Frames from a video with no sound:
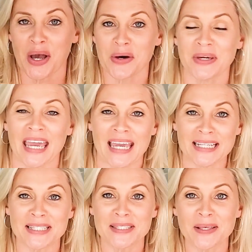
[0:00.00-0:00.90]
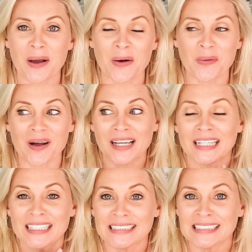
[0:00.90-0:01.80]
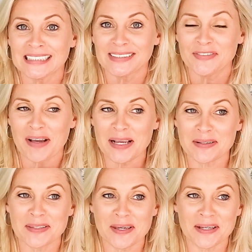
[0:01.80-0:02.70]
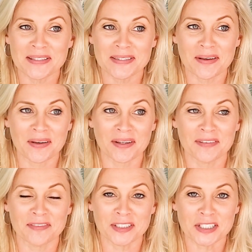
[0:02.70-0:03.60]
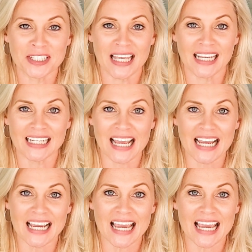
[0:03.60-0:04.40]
Okay, so final thoughts on Fischertechnik.